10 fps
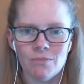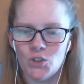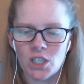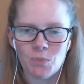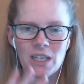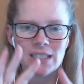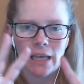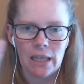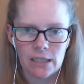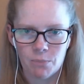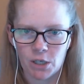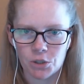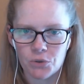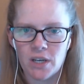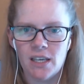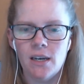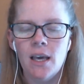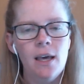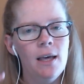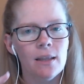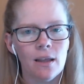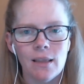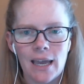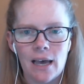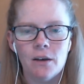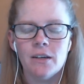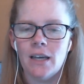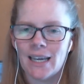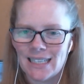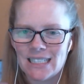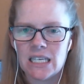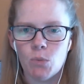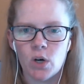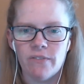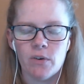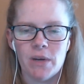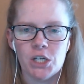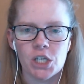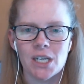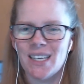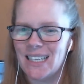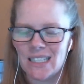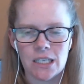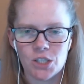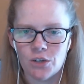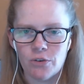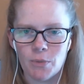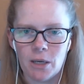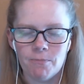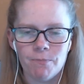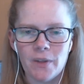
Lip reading: Just because I like the bigger screen, the layout, I can see more information, it's easier for me.